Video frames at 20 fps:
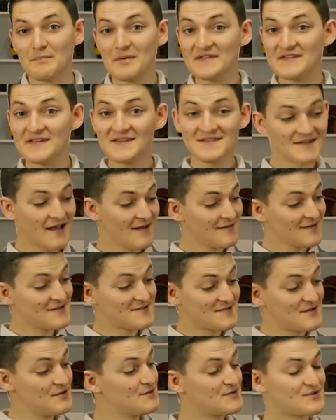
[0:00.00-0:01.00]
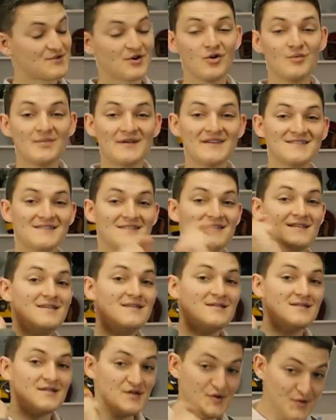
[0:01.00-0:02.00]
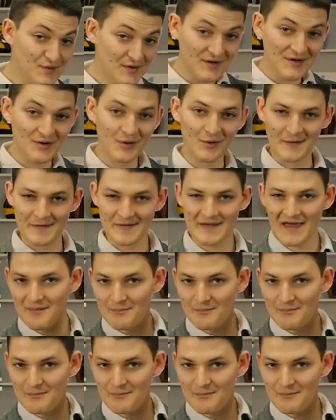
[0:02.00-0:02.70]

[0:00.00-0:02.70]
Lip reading: But this LS2 strobe is the unicorn,